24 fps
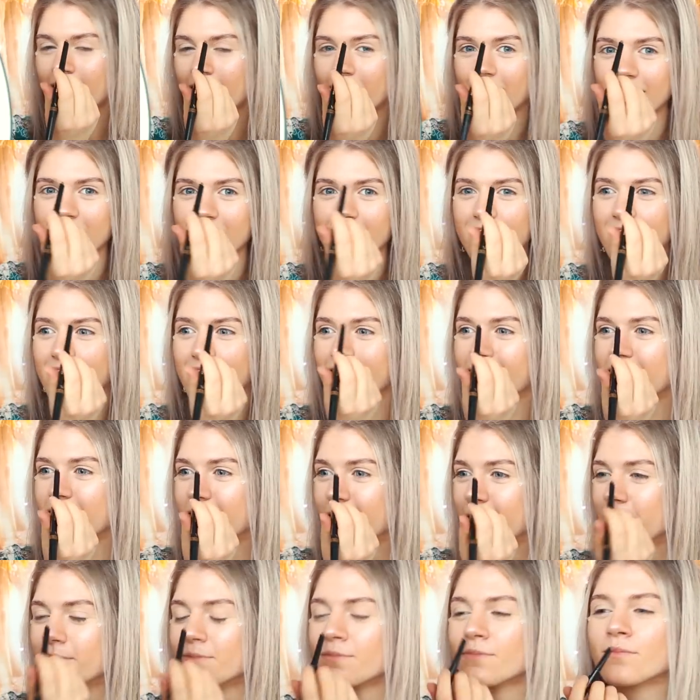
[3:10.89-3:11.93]
Let's
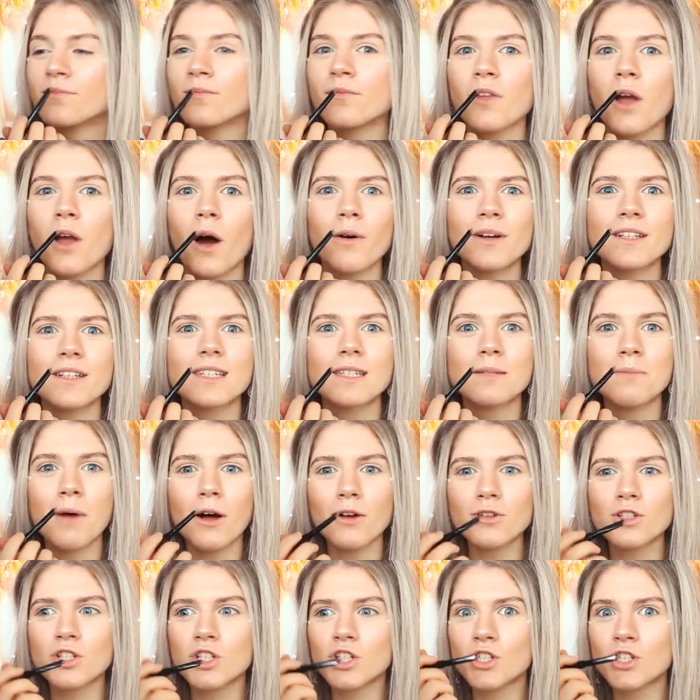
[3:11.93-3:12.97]
see. Oh, it
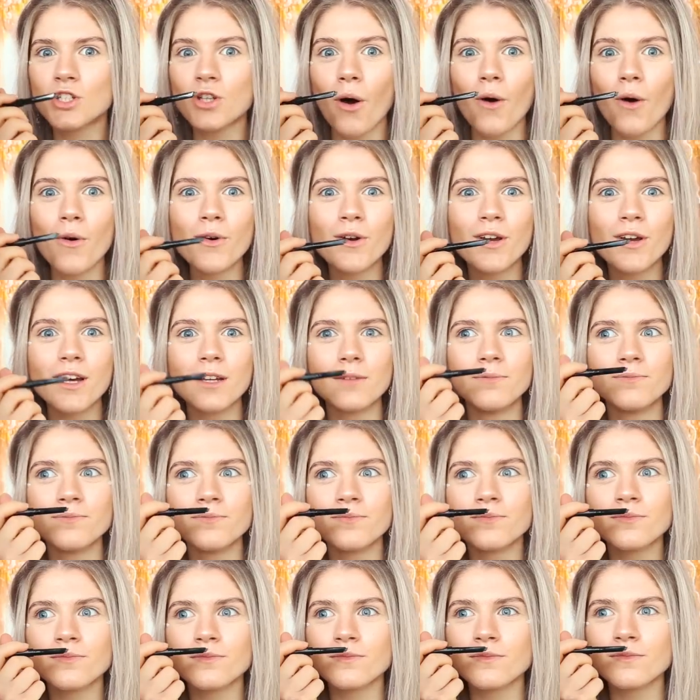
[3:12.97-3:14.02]
smells so good.
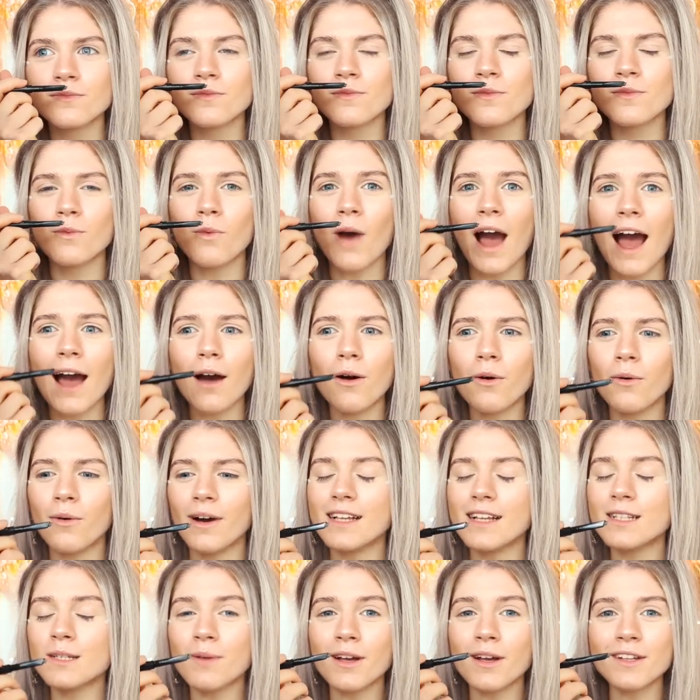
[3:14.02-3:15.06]
Wow,
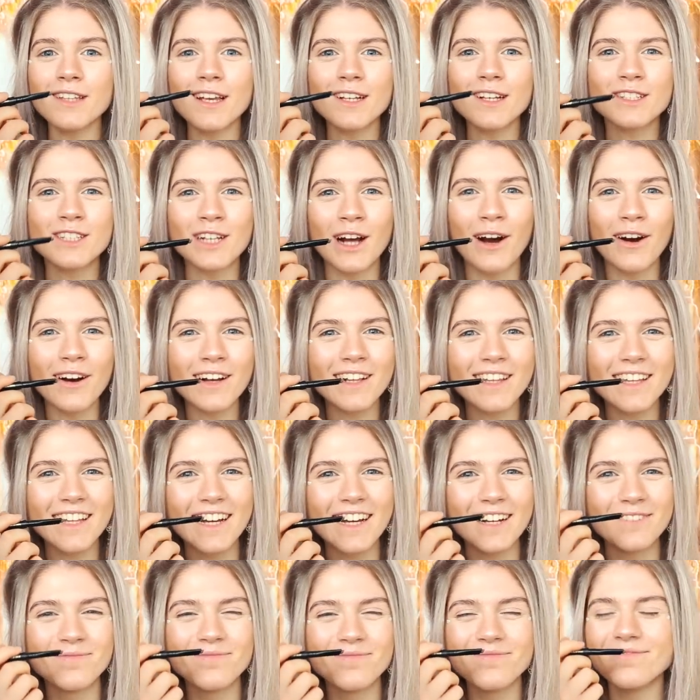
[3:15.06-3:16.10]
it smells like
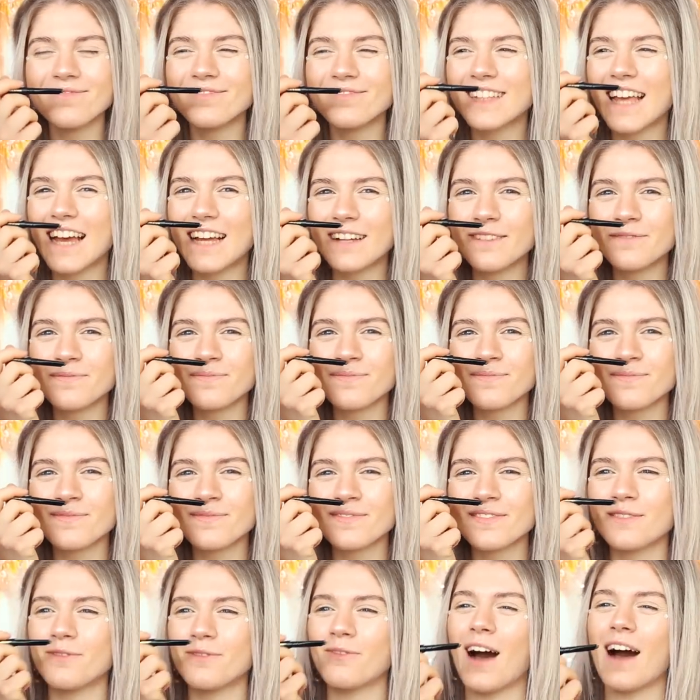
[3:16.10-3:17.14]
chocolate.
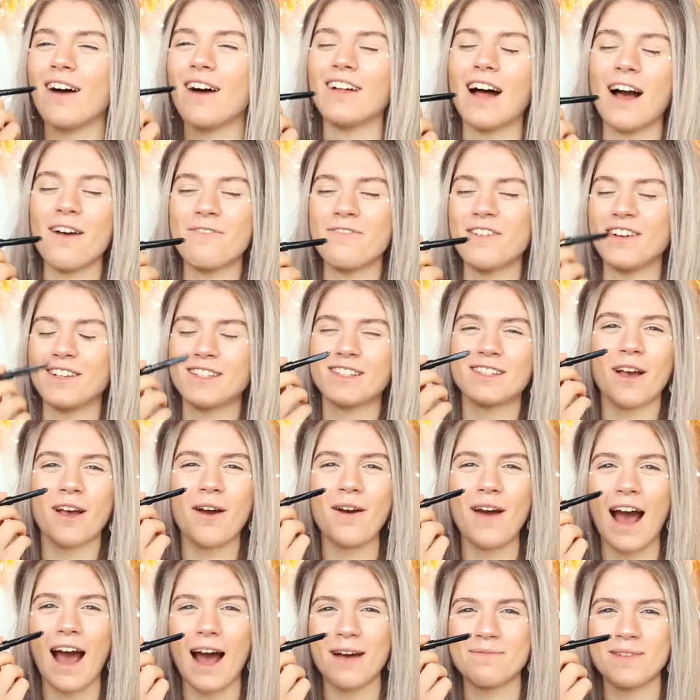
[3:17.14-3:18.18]
Wow, I feel so
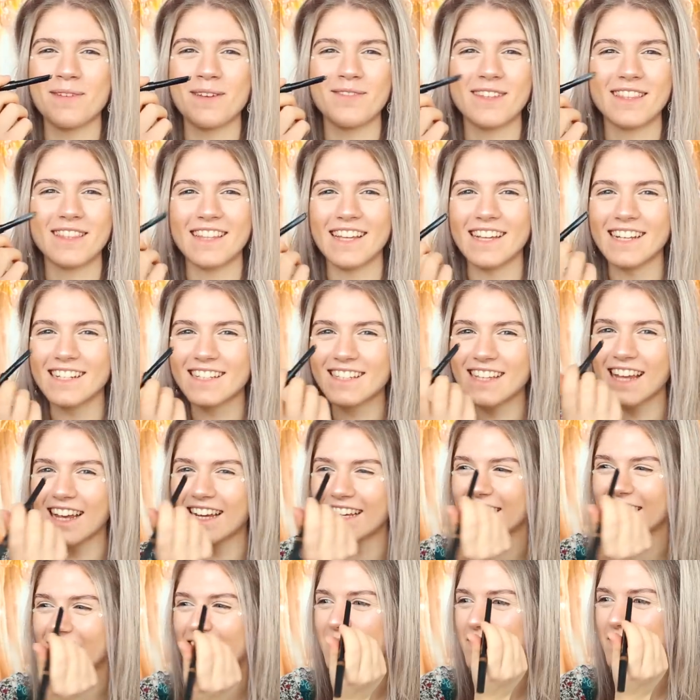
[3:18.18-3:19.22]
happy with this.
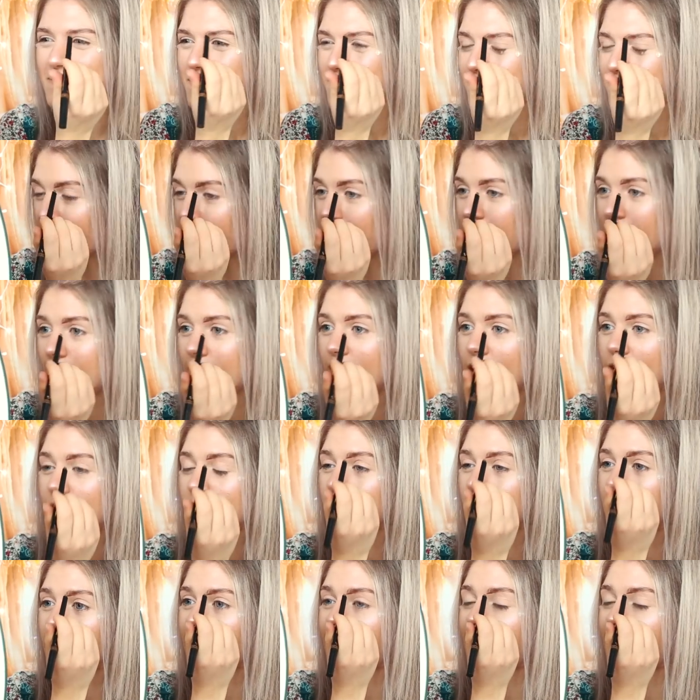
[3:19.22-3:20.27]
I love
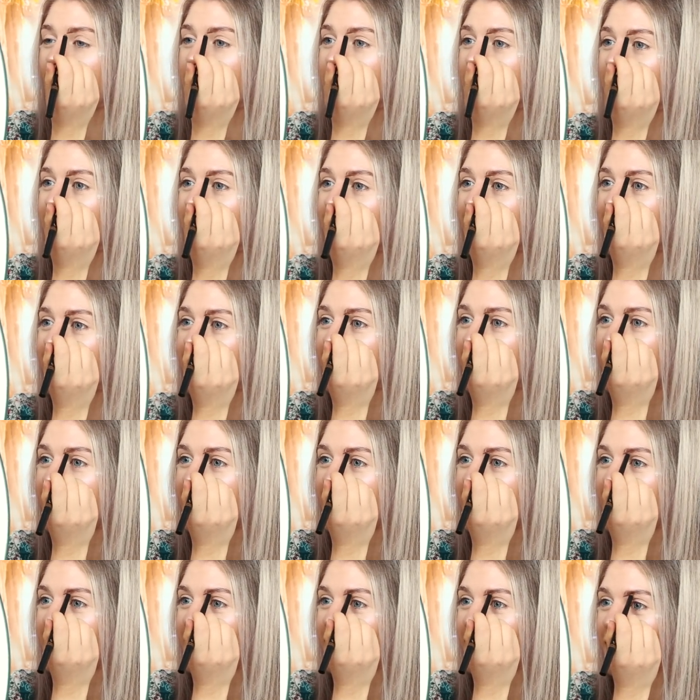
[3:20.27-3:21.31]
you, Glambot.
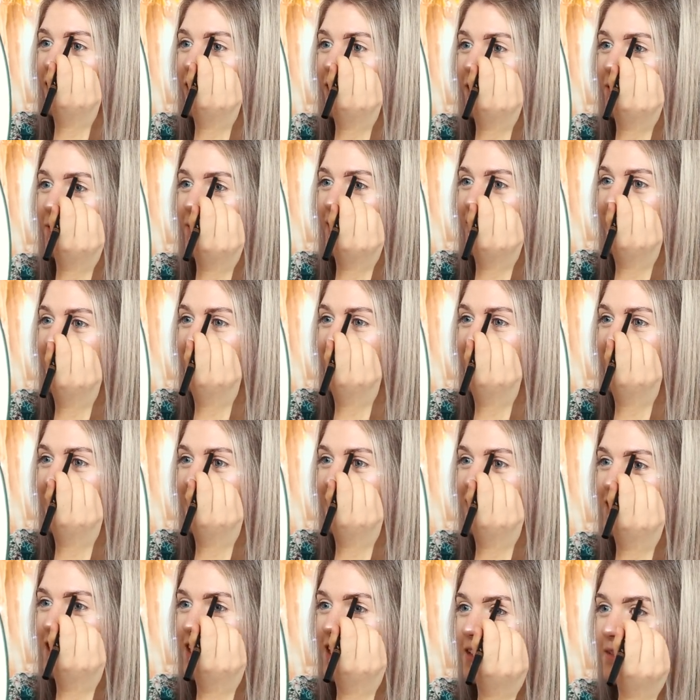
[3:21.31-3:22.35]
Oh my
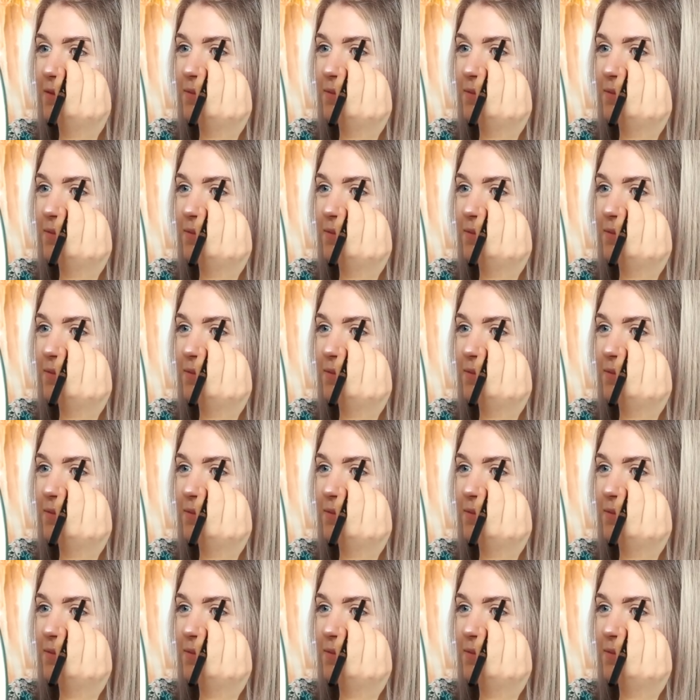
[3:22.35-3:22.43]
gosh.